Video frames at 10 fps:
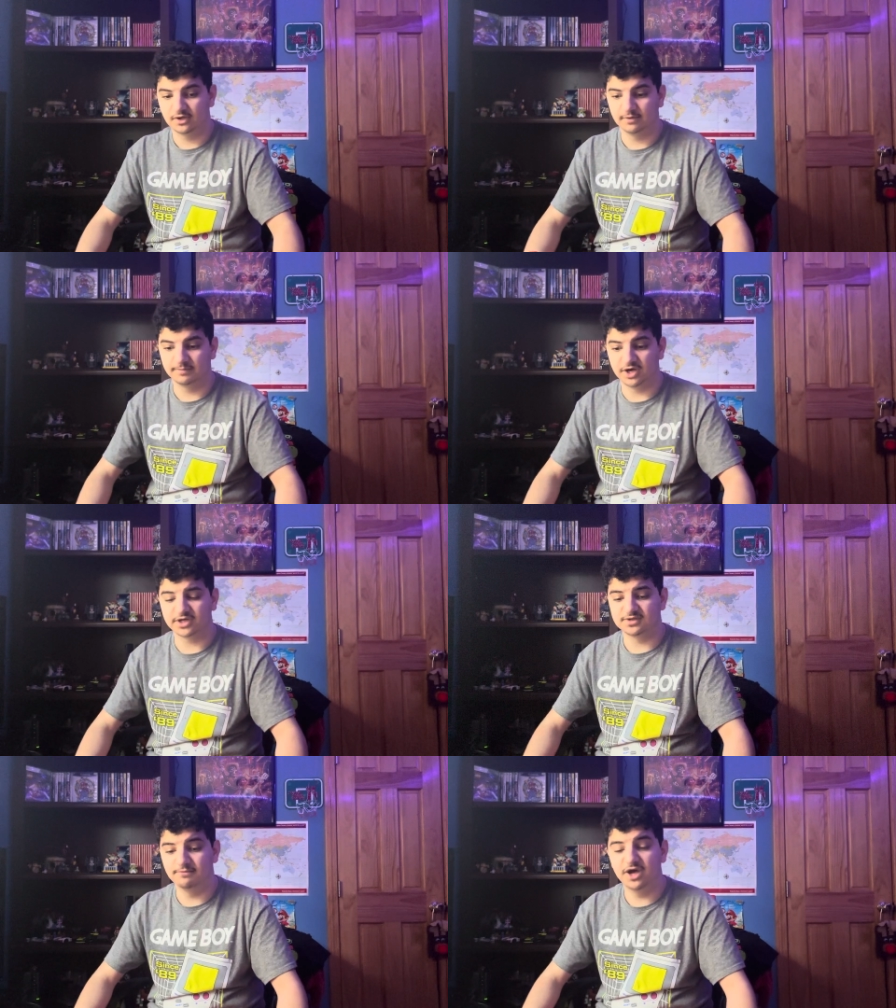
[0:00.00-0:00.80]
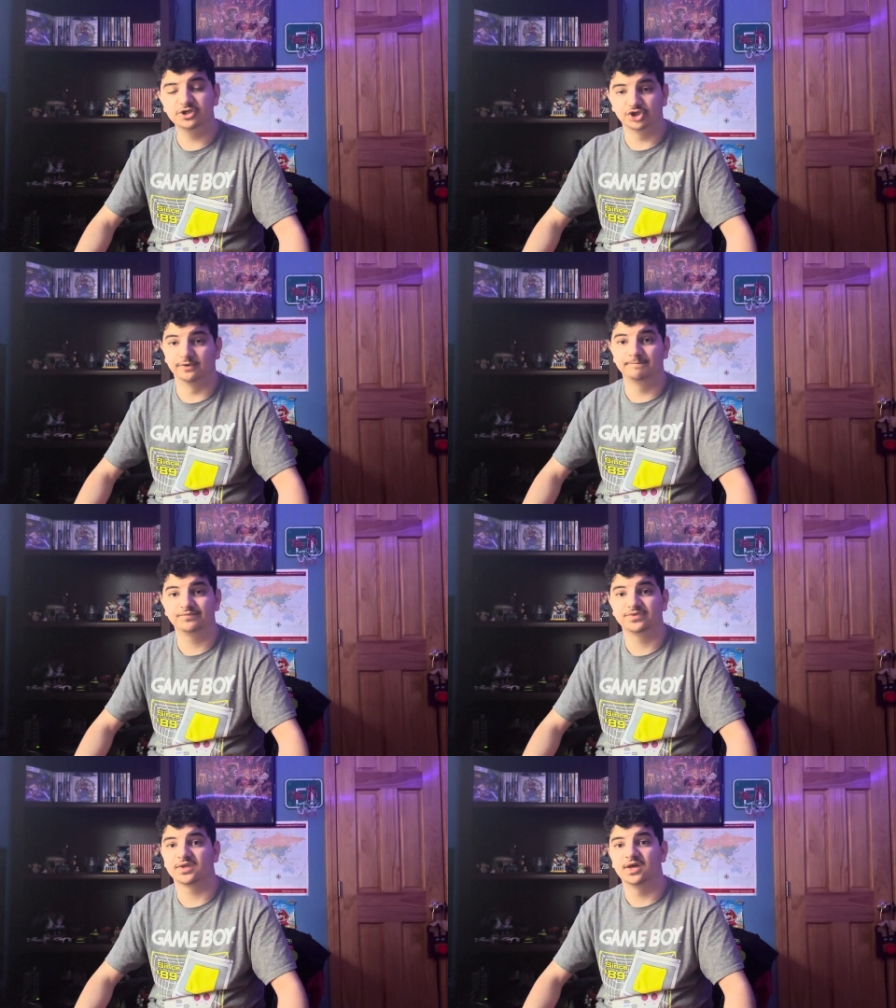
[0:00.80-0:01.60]
but not to mention,
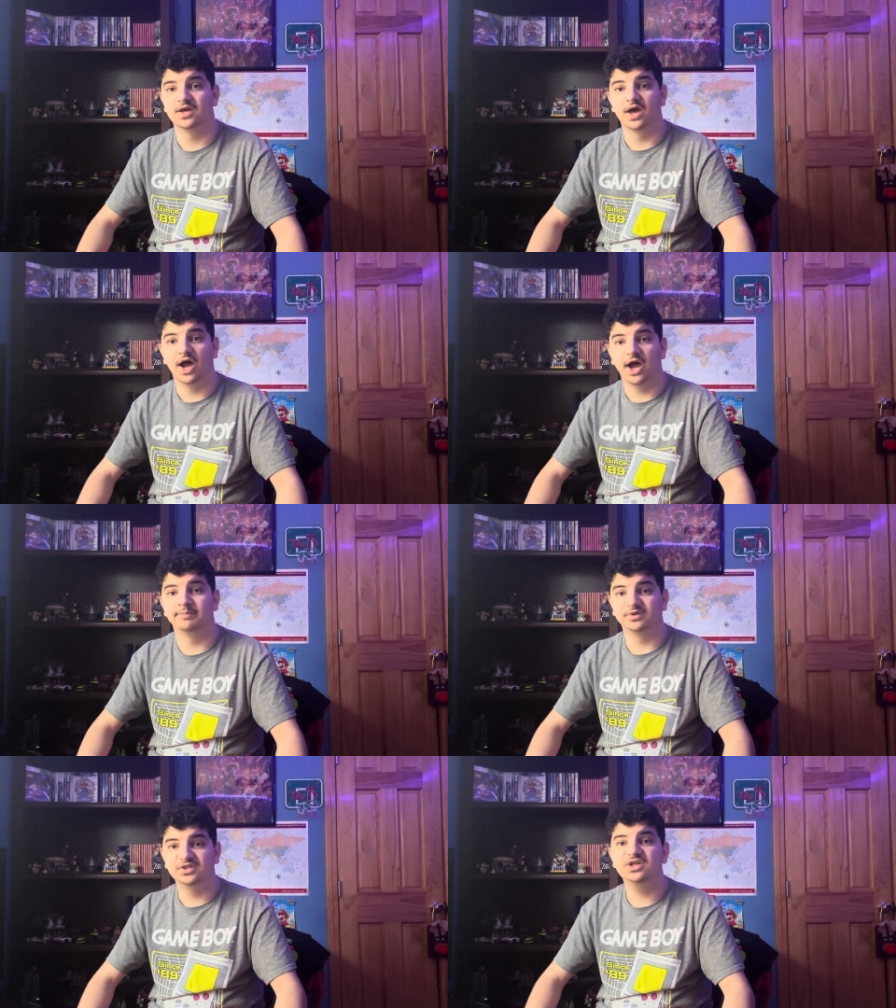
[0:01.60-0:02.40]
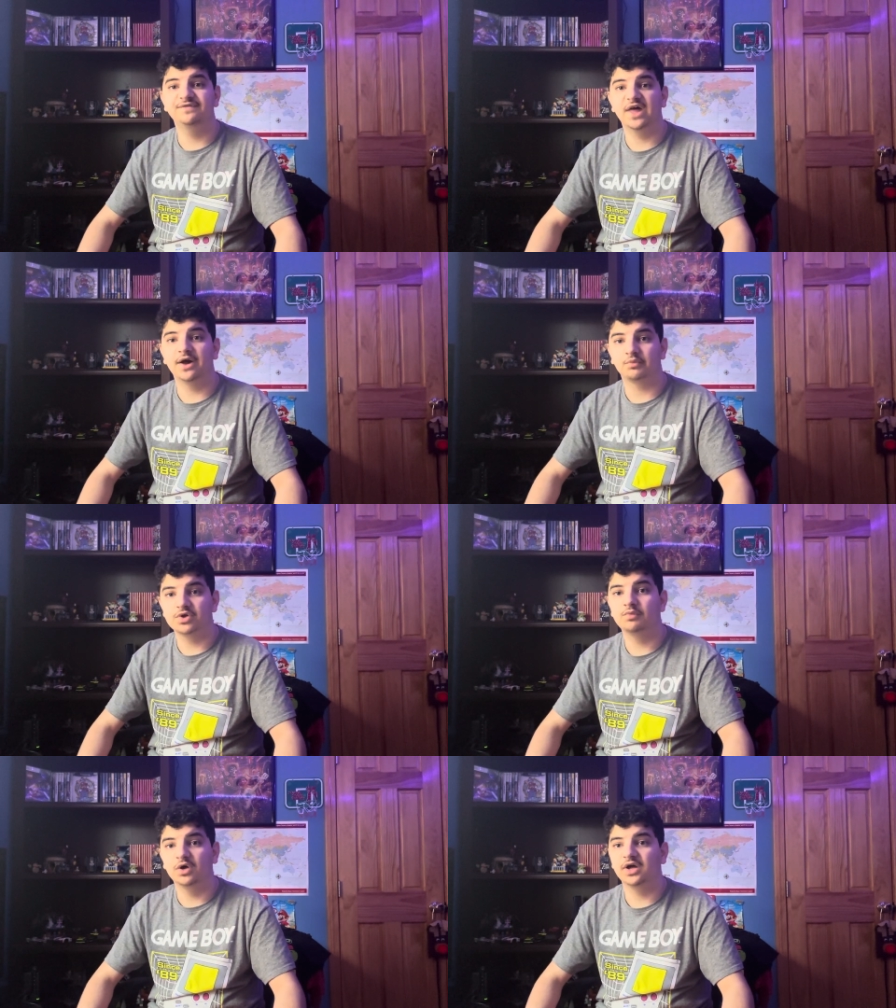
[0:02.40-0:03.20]
I believe that
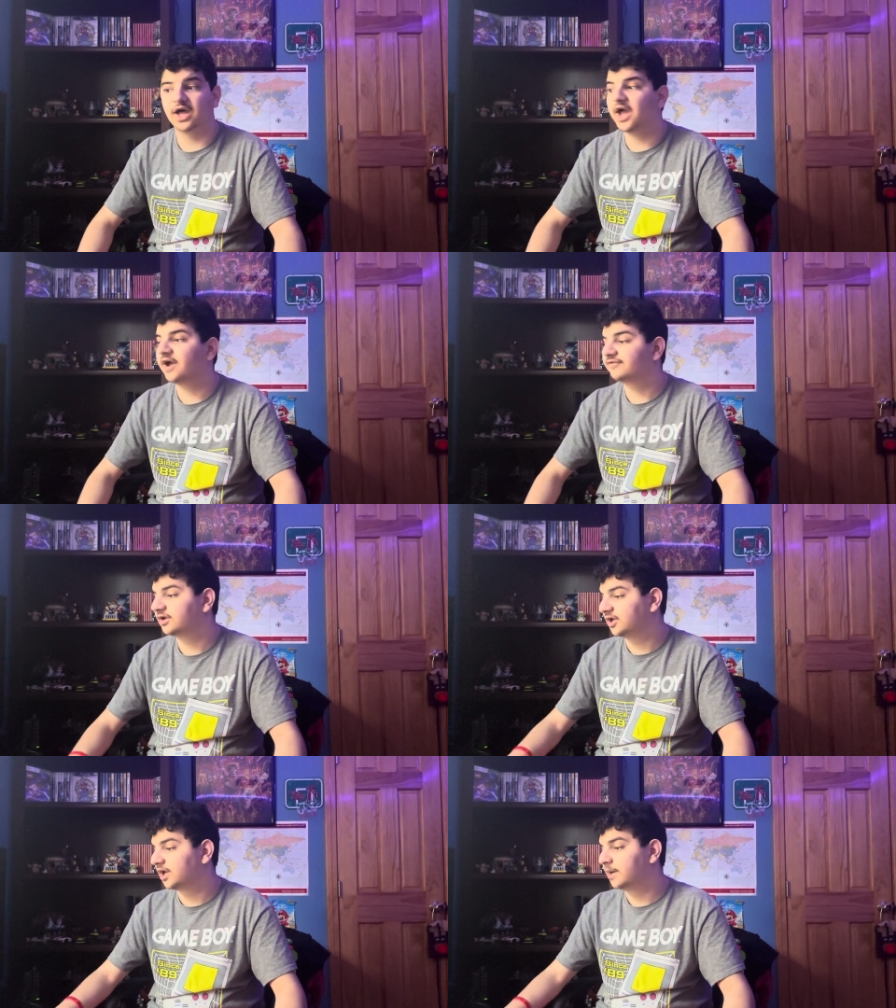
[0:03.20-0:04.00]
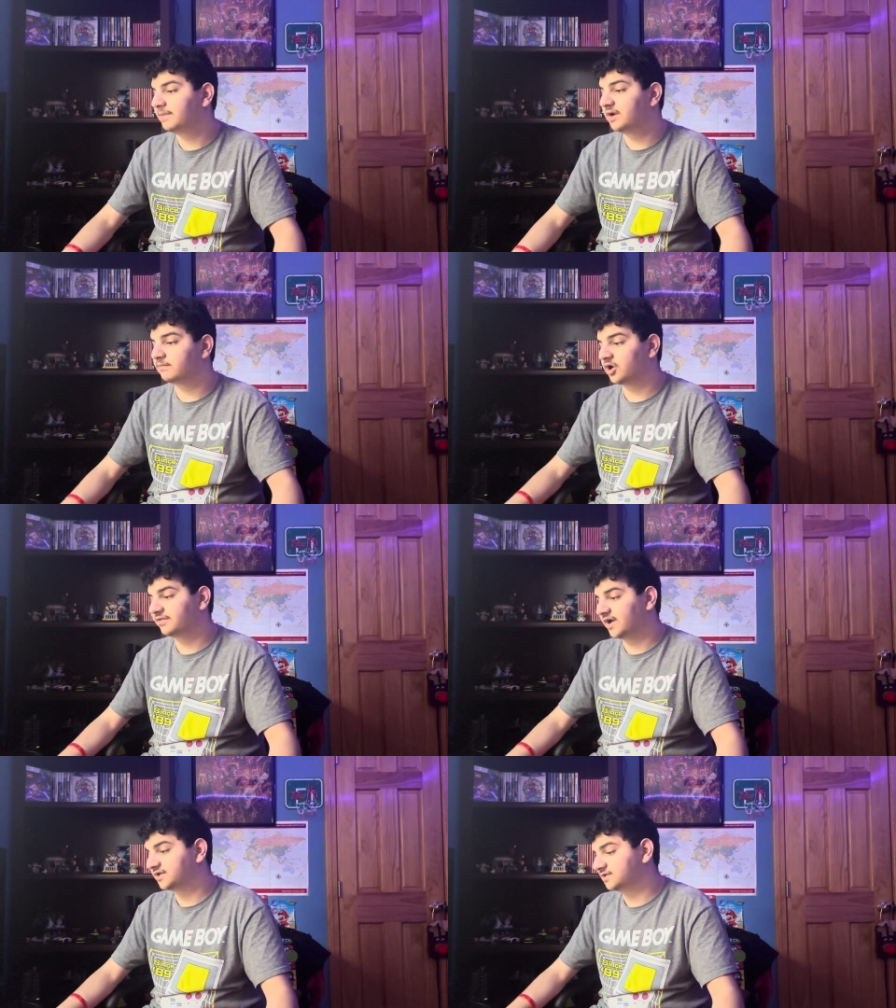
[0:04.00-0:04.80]
we will have Paper Mario
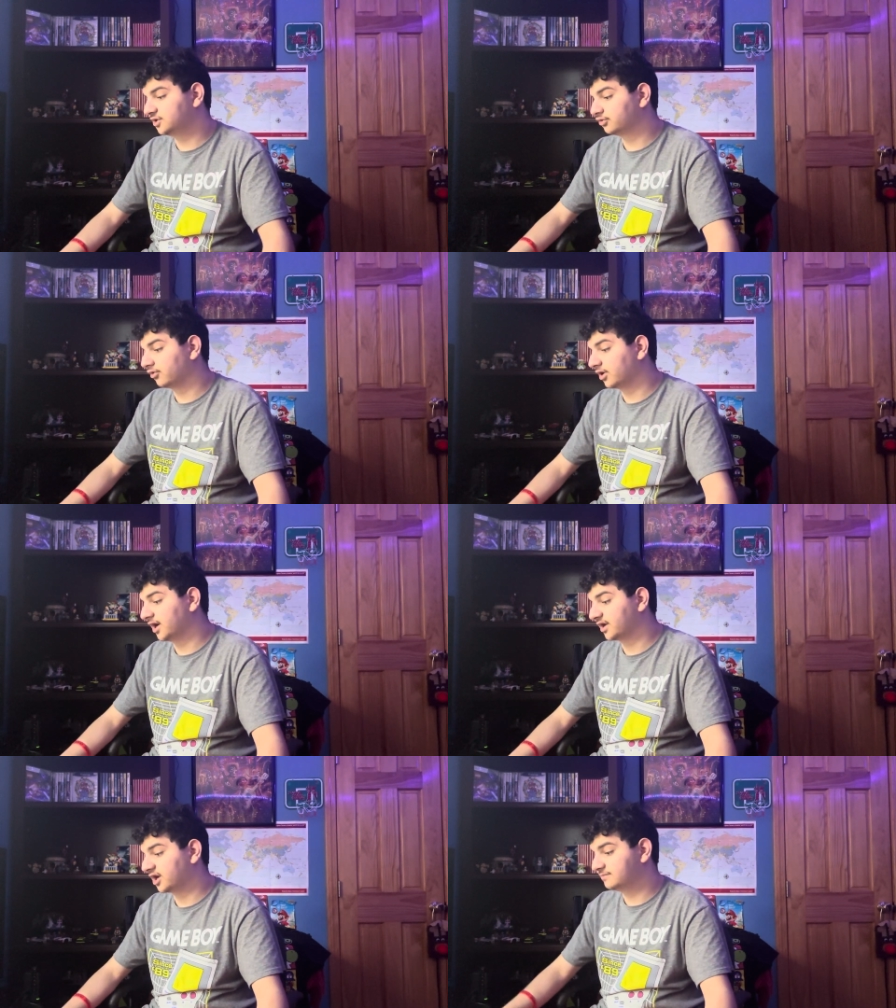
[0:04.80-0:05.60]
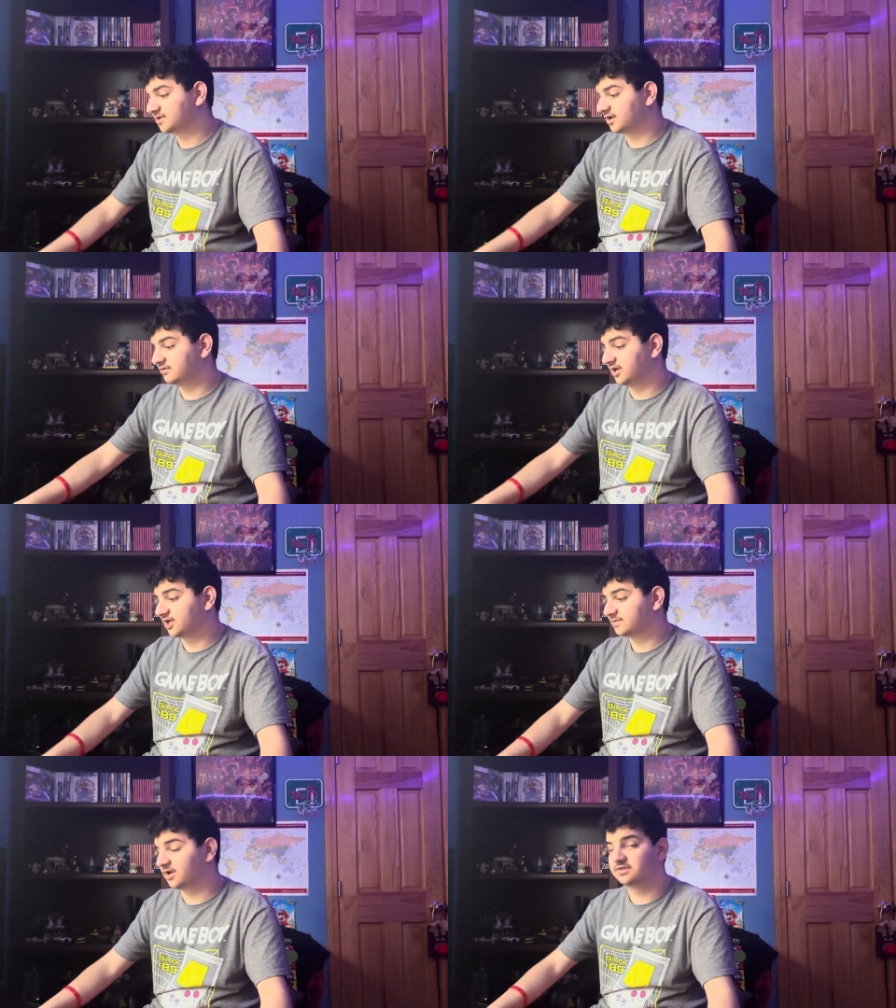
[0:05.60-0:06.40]
Thousand Year Door, and it comes out
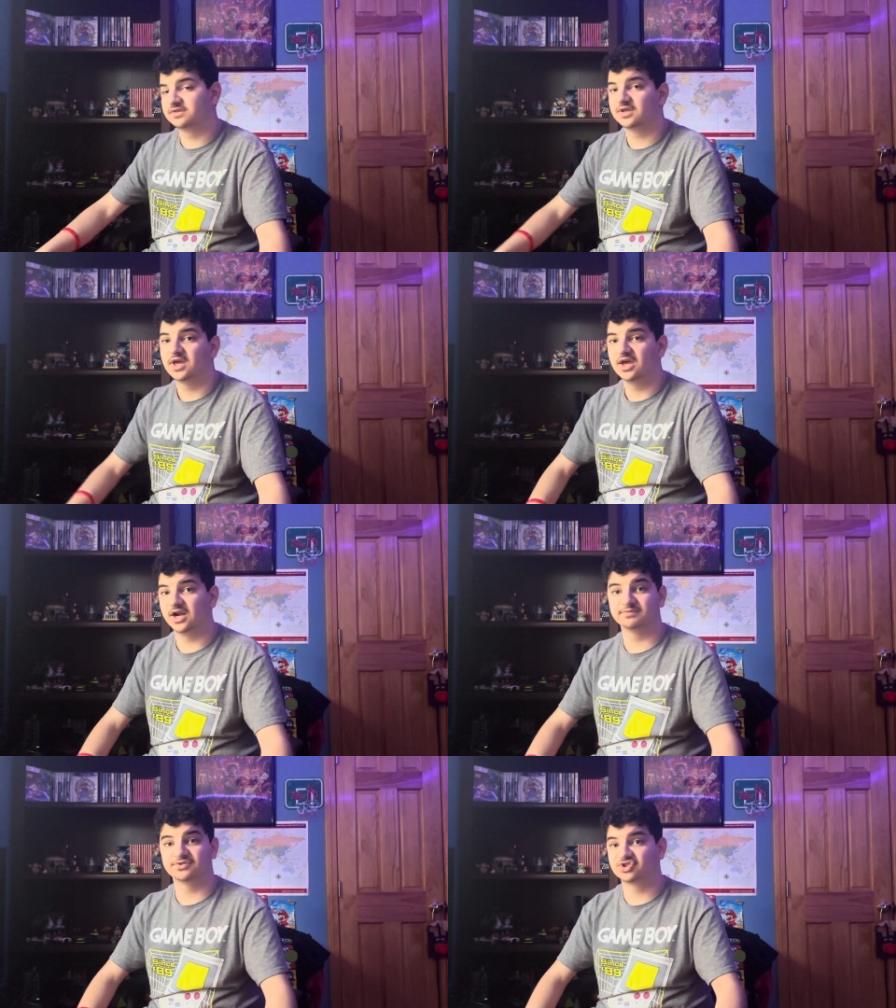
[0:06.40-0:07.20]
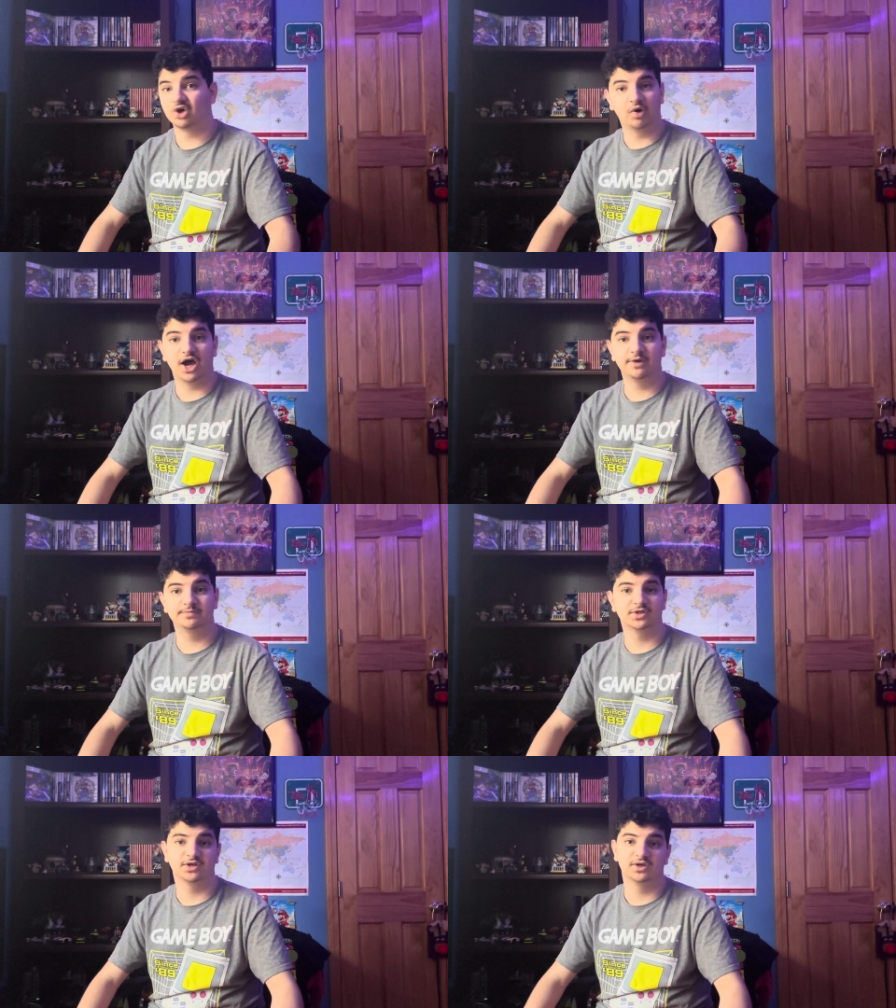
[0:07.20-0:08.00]
next month, and I'm so
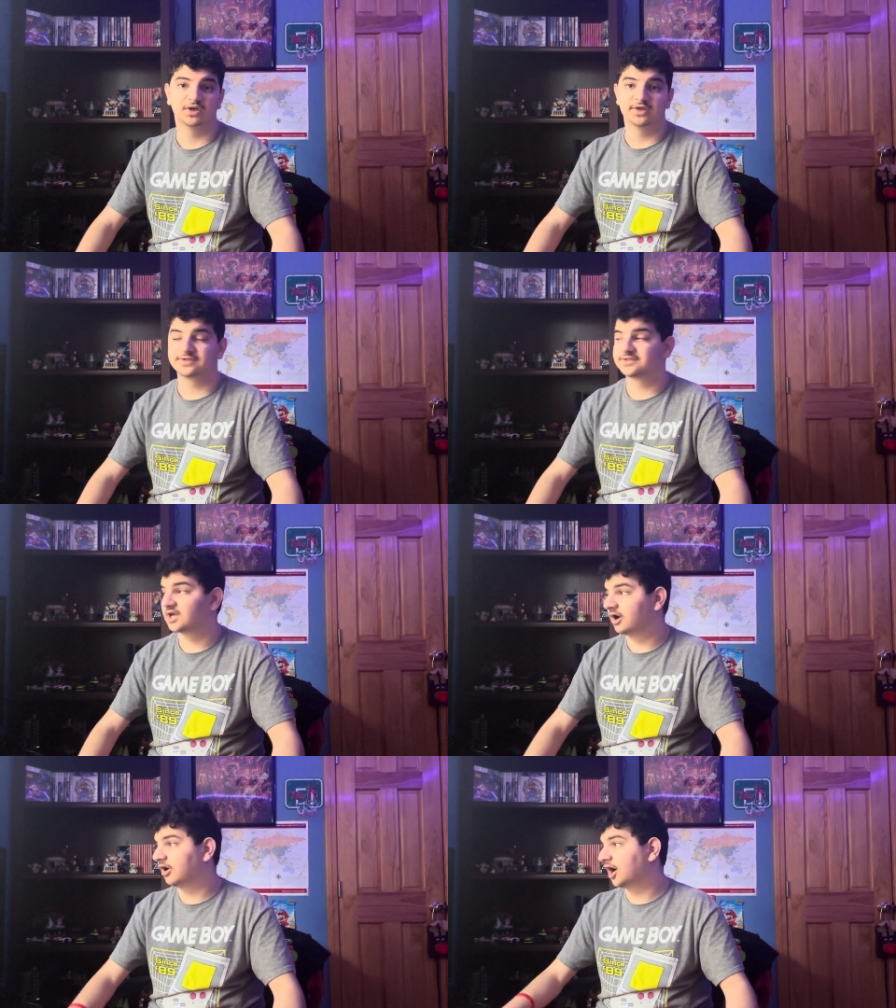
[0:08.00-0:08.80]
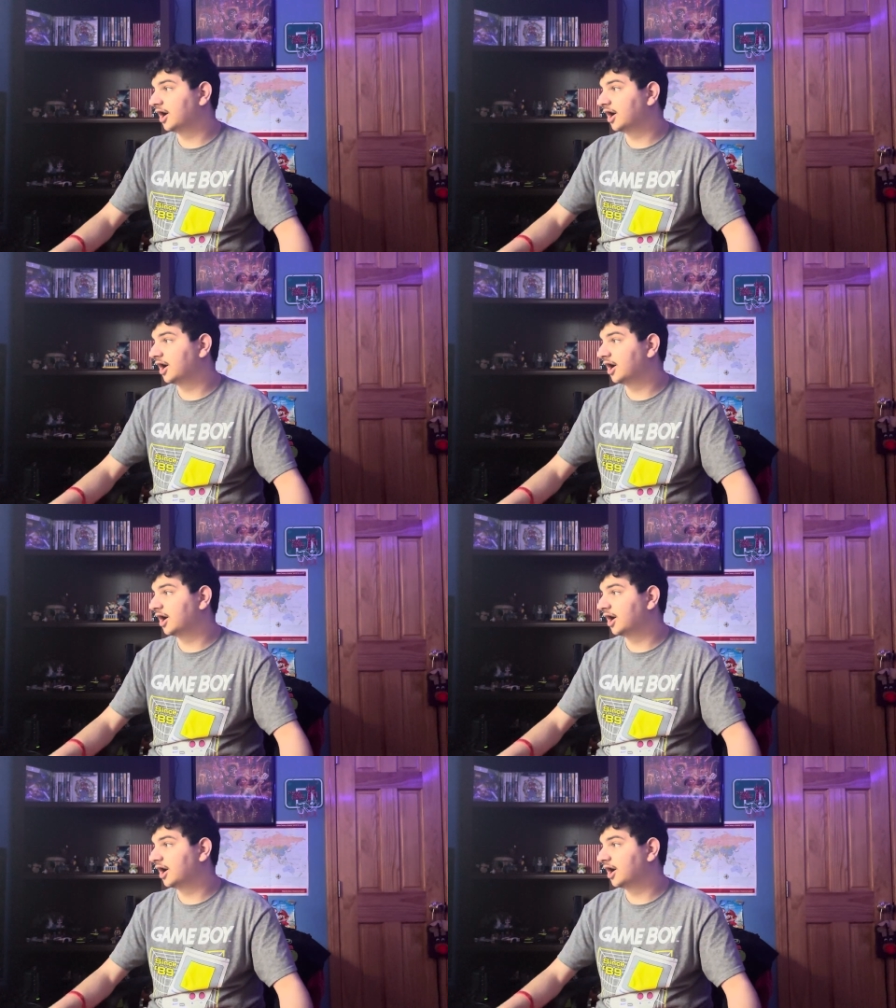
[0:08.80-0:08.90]
hyped. So,